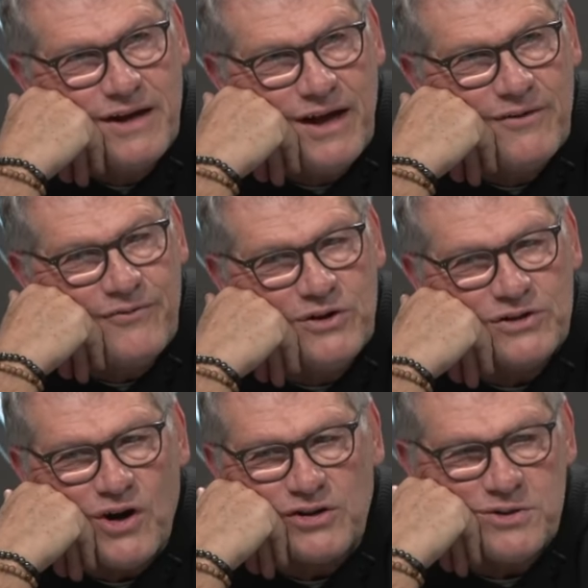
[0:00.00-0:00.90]
If you'd have
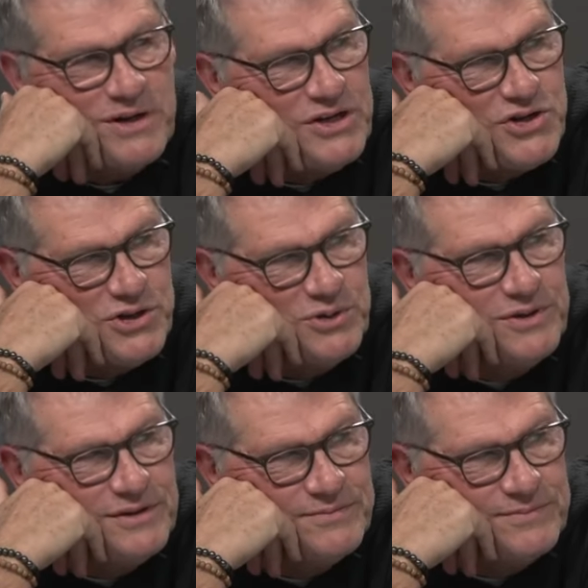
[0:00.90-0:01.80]
talked to me in
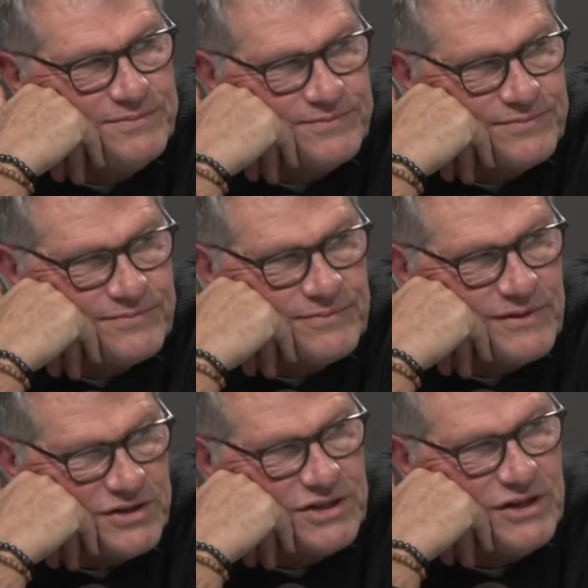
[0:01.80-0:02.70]
June
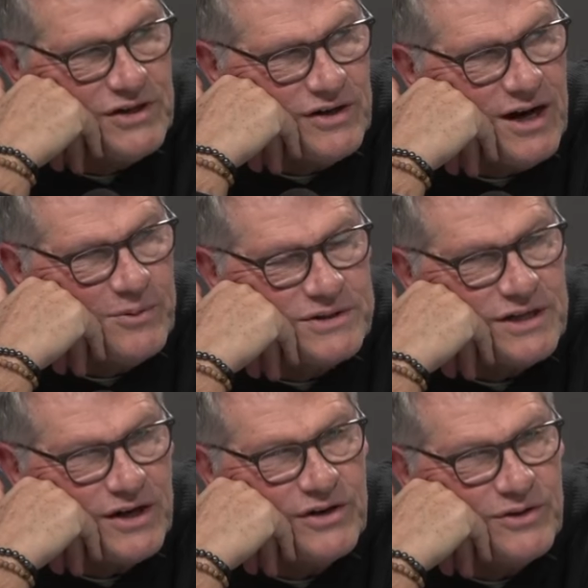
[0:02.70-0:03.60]
this year, I would
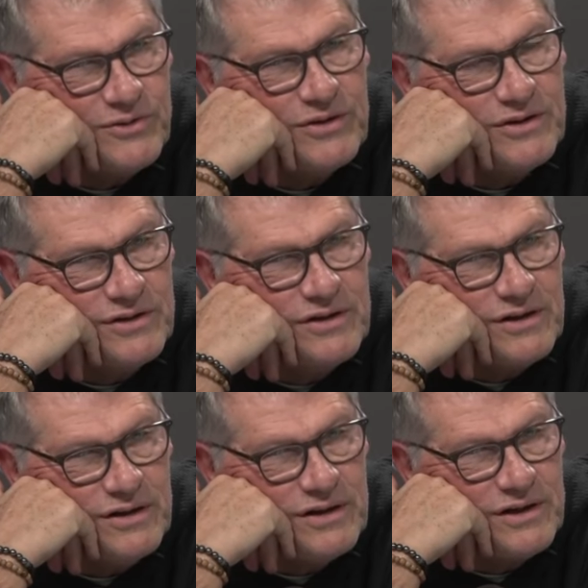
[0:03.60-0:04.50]
tell you,
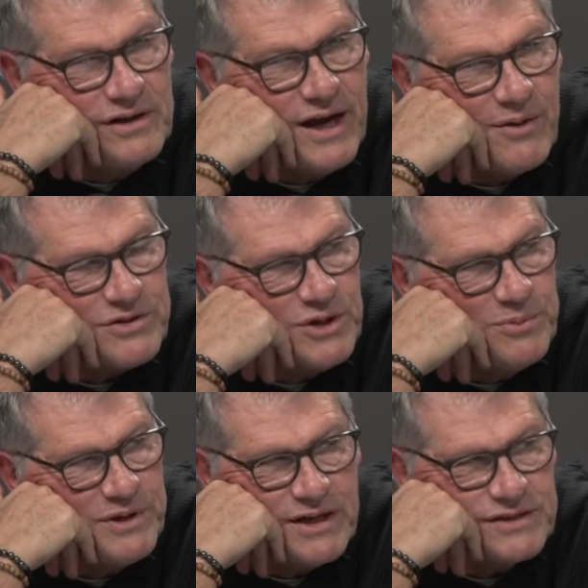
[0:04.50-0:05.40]
yeah, it was going to
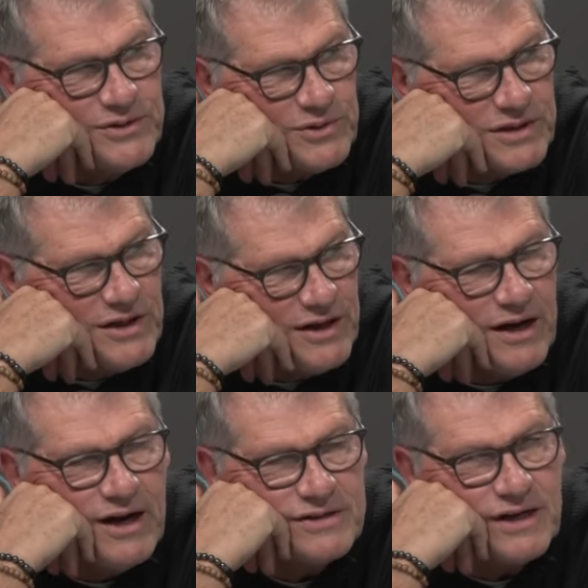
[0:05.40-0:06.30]
be us
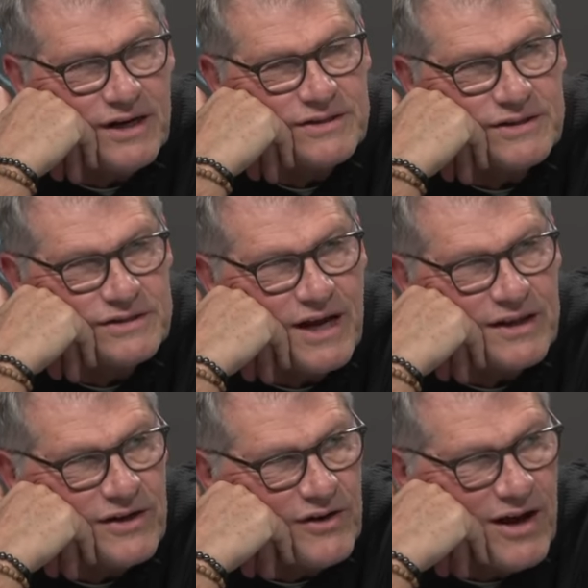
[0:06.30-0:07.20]
in
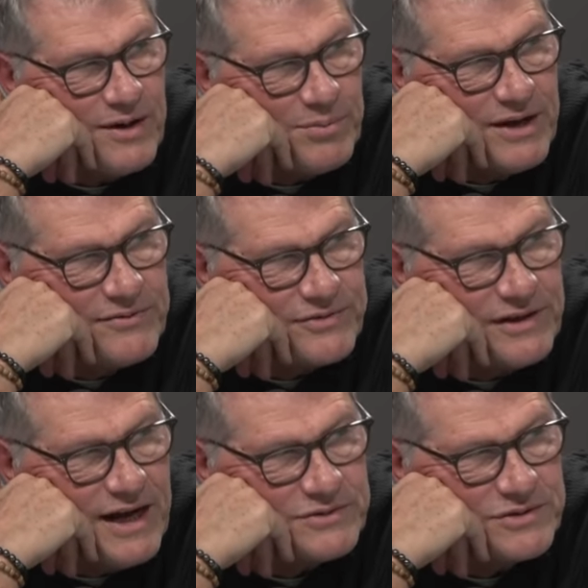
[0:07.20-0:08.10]
South Carolina playing for the
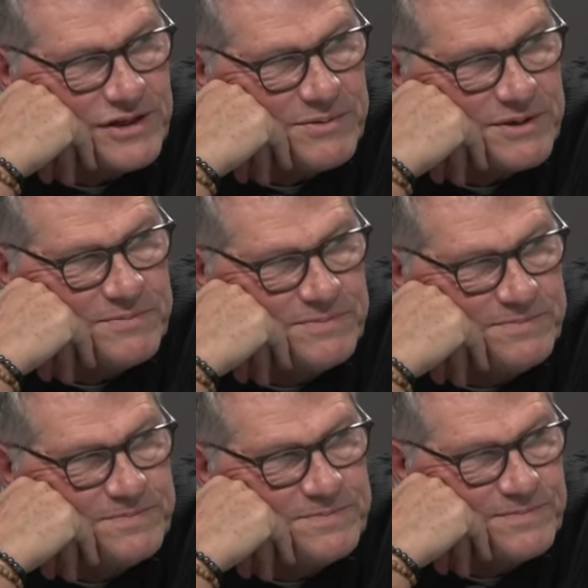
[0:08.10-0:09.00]
national championship.
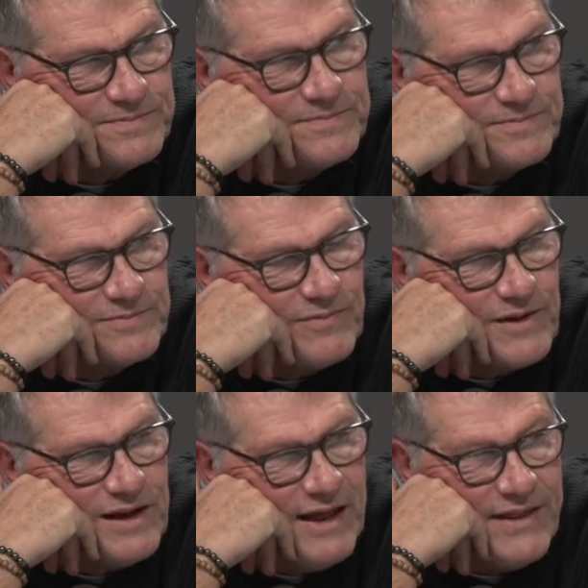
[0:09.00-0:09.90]

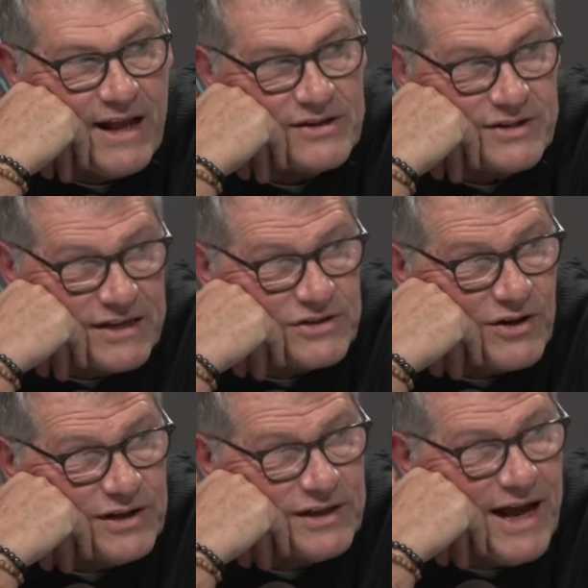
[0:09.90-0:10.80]
And then as things
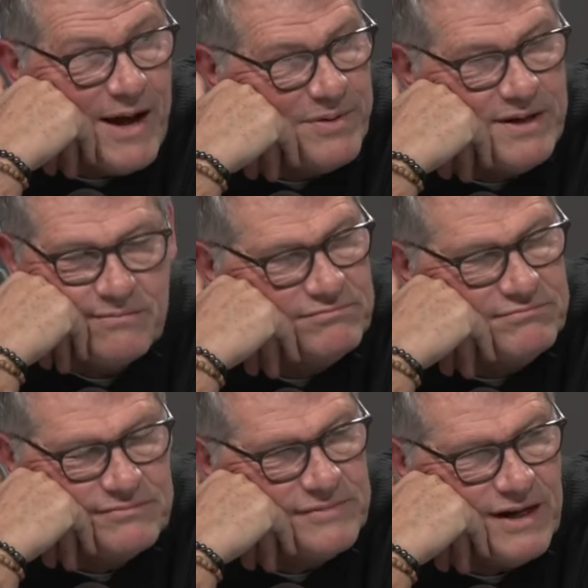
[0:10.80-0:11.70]
started to happen,
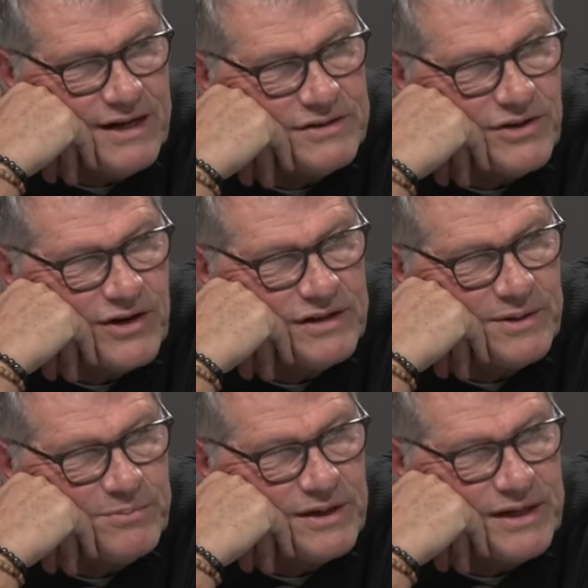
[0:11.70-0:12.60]
I started
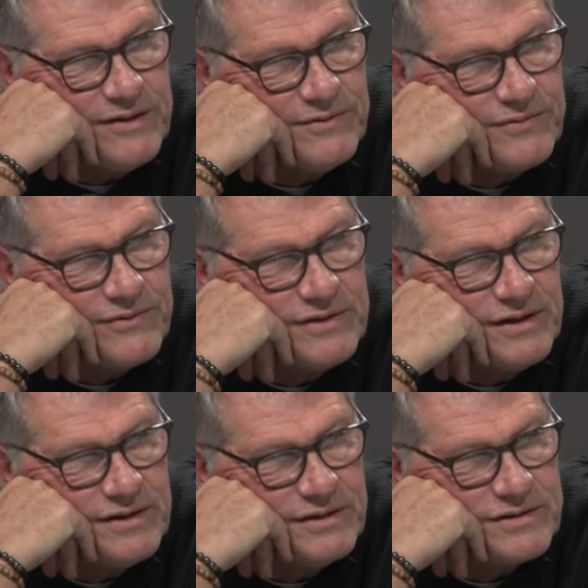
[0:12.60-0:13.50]
to believe
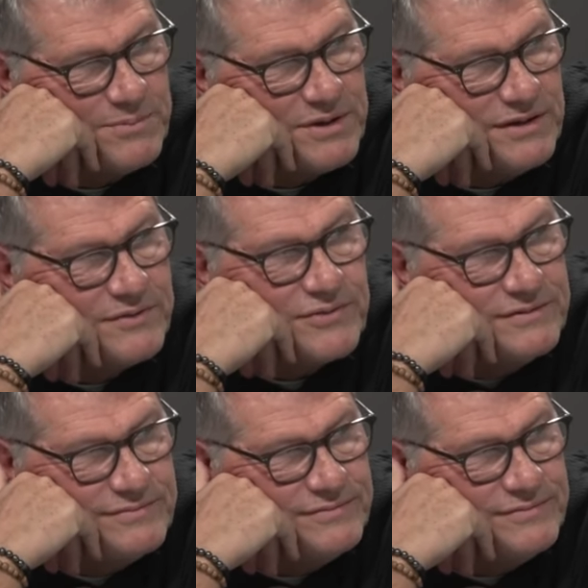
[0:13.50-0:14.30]
something different.